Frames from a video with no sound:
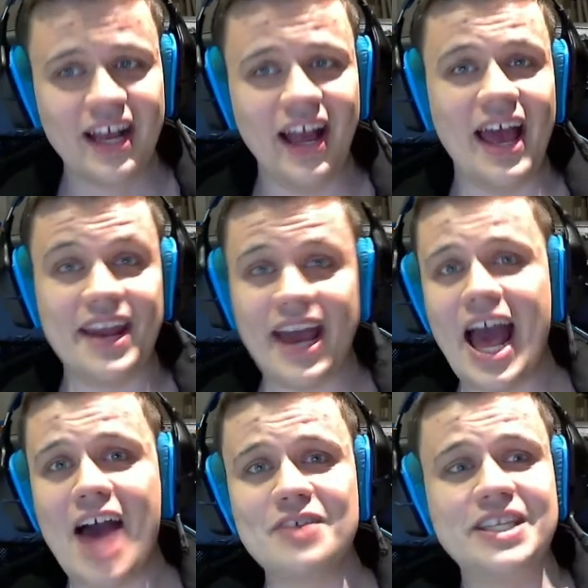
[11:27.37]
And I
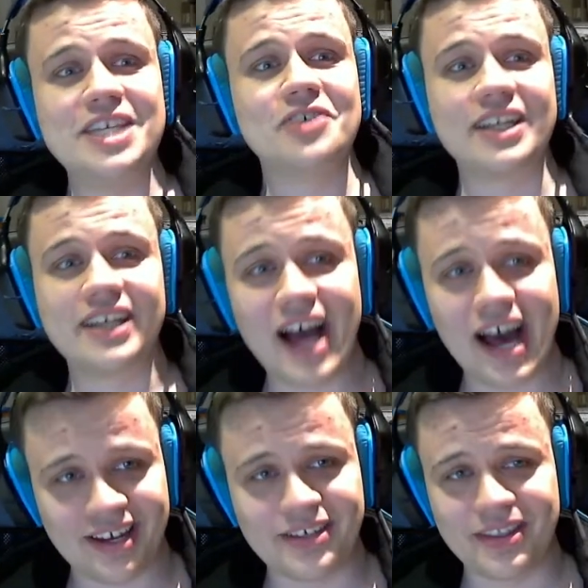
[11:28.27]
haven't even
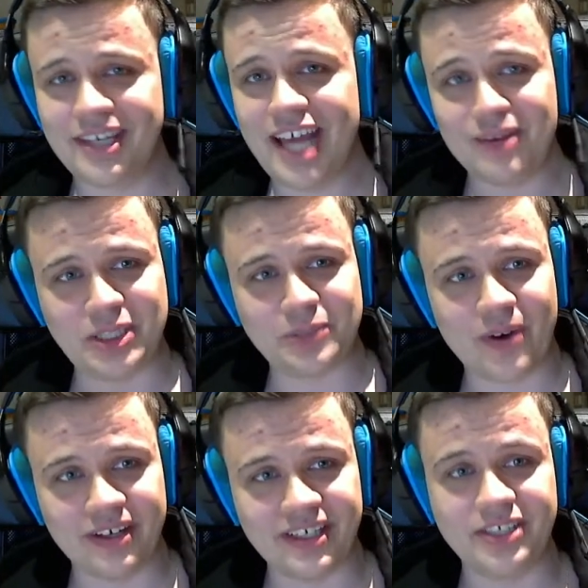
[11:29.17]
gotten to the damage
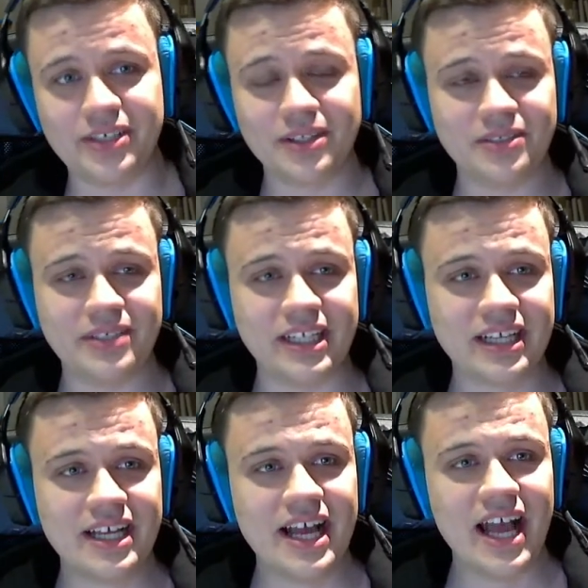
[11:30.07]
part yet. You also deal
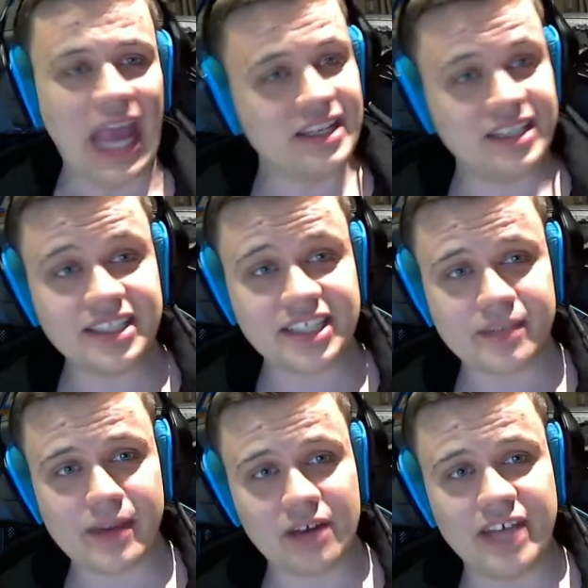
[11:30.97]
a decent
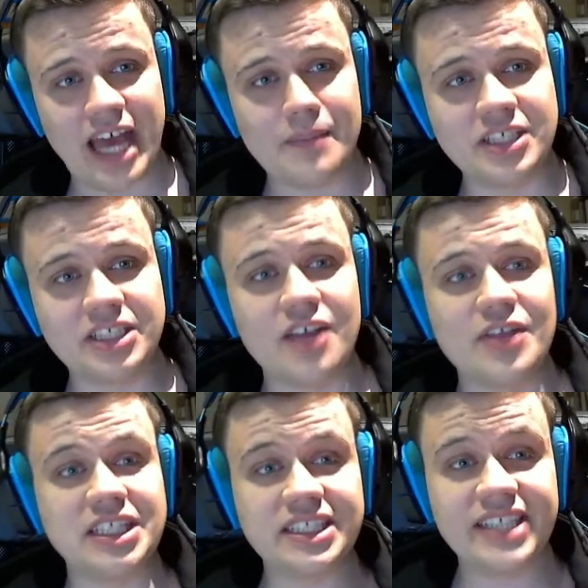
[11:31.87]
amount of damage
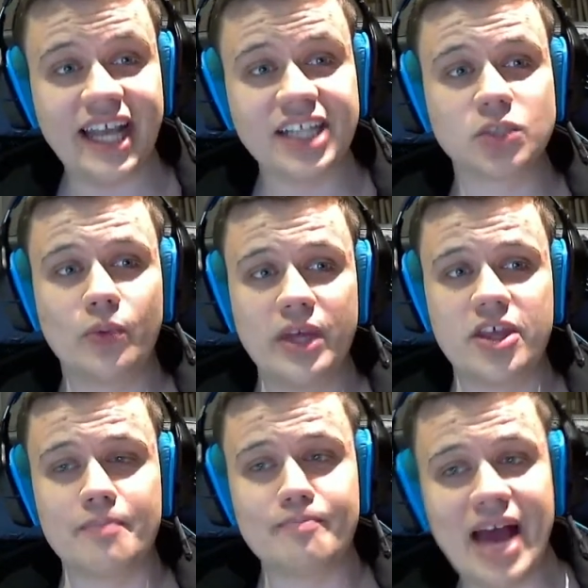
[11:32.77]
that scales with
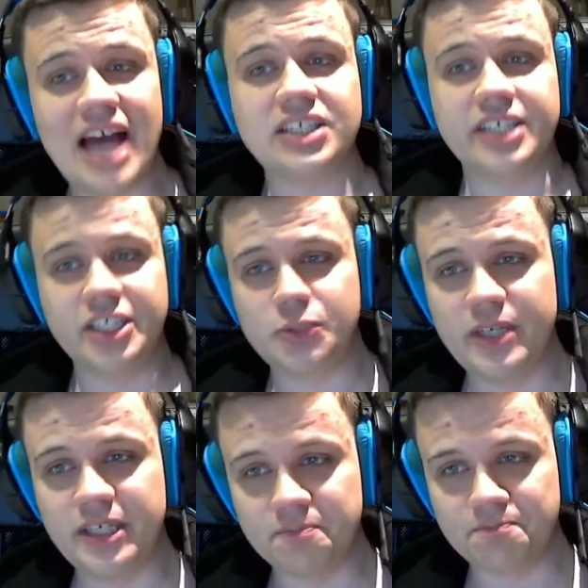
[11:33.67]
your max HP.